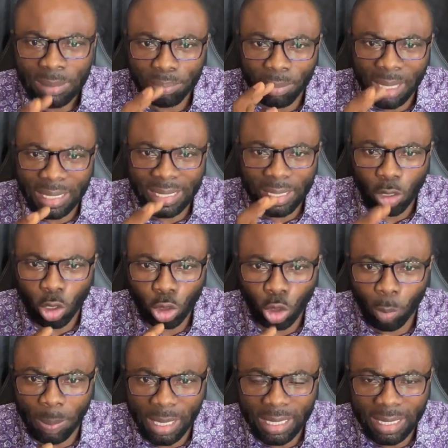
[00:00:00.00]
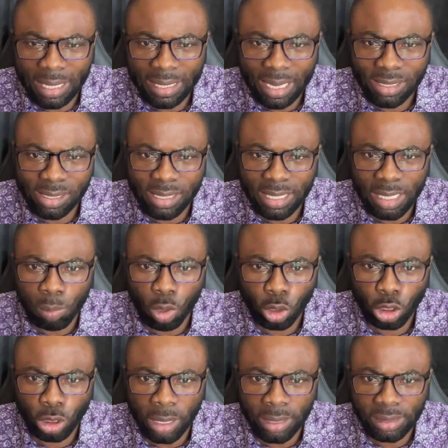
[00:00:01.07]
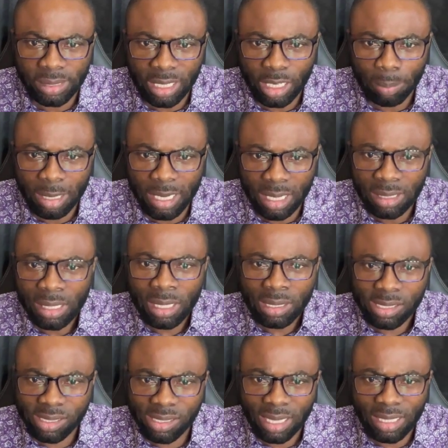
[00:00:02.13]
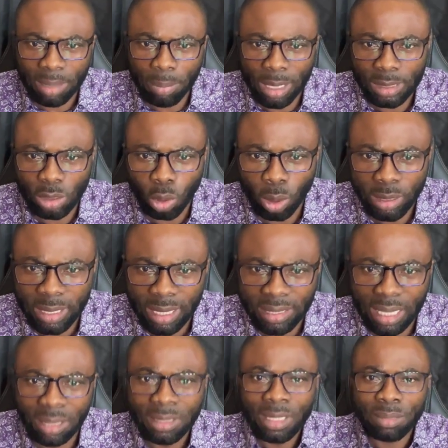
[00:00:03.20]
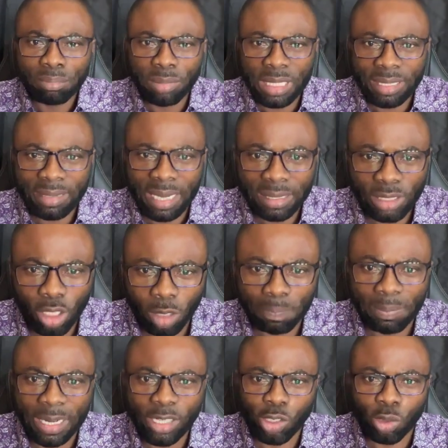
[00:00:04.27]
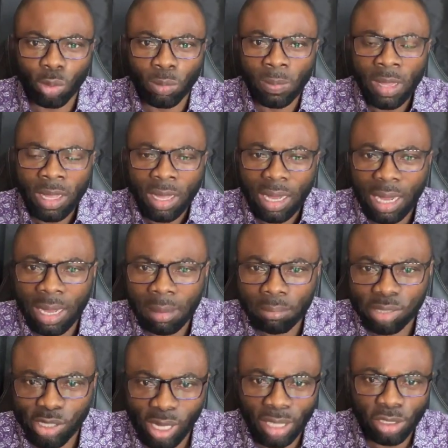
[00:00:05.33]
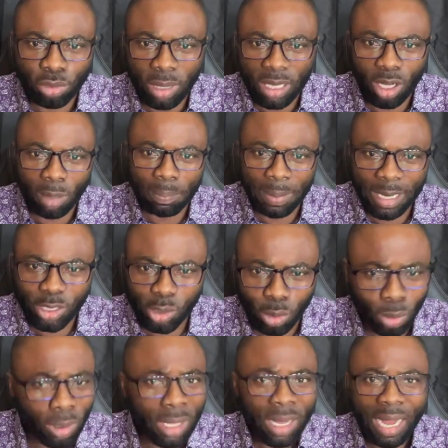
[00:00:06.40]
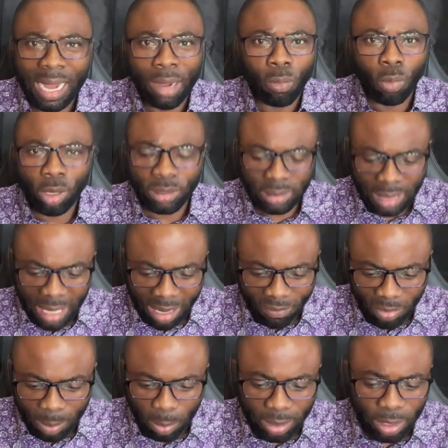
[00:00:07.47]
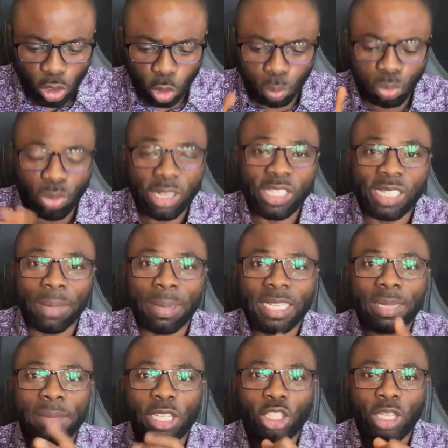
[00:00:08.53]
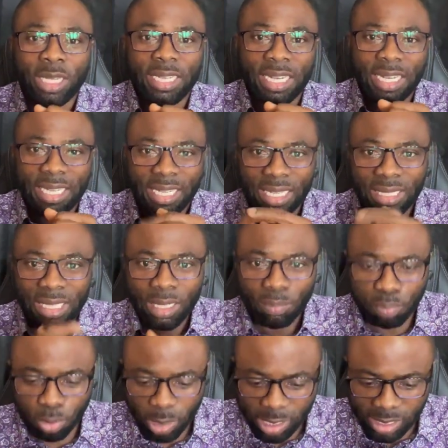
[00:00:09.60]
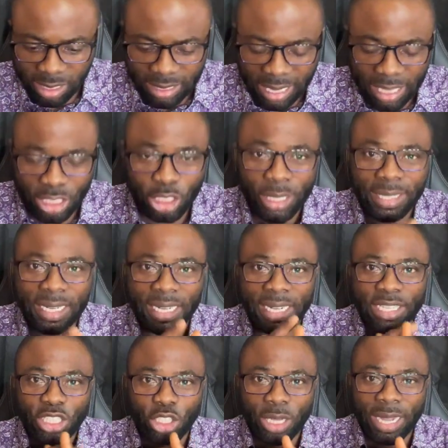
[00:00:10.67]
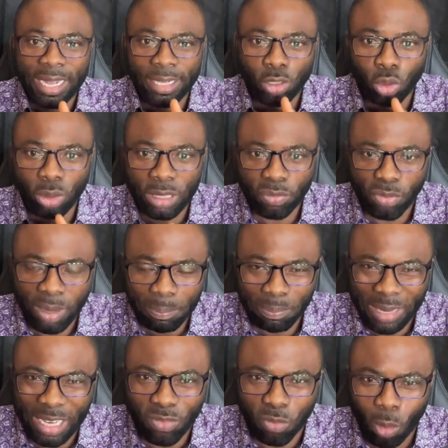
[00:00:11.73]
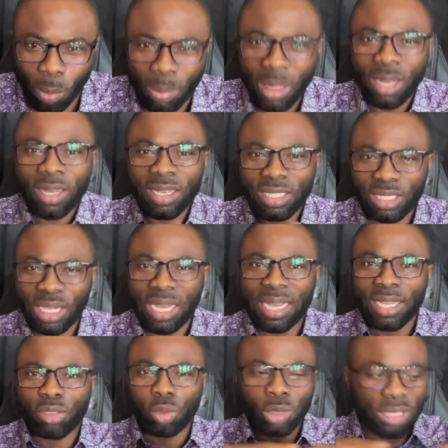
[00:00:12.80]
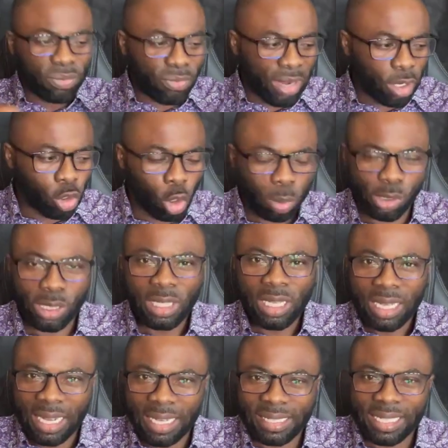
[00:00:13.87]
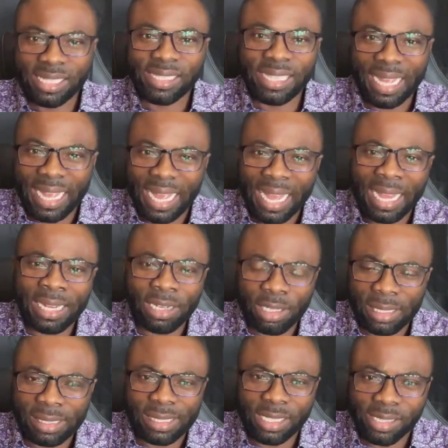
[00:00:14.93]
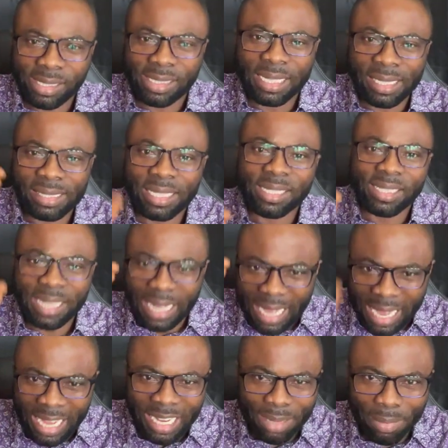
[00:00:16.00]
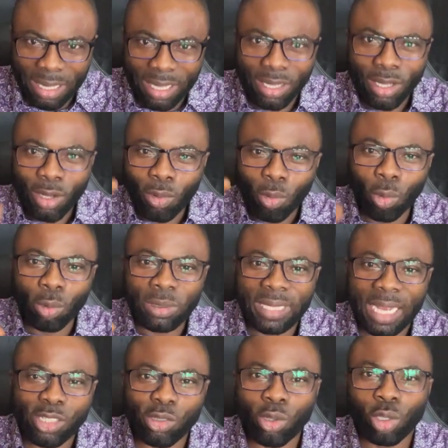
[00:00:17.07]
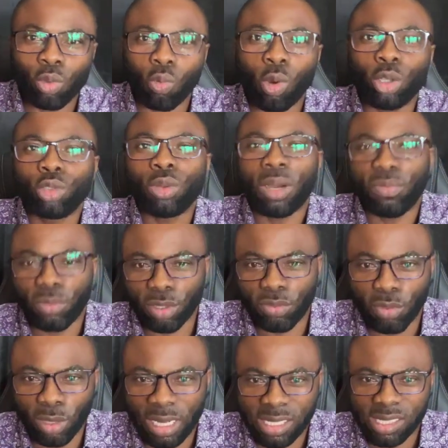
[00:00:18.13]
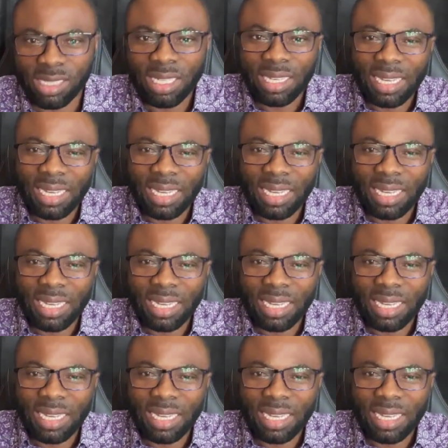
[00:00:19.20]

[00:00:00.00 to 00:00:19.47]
Malikoto palagadaski di boshen zada Zadaban Miriam, God bless you. Um, Sandra, God bless you. I want everybody to press the button and share the link. Press it and share the link. Share it to different platforms. Share it to different groups. It is the end. It is it is the enemy who does not want your fruitfulness.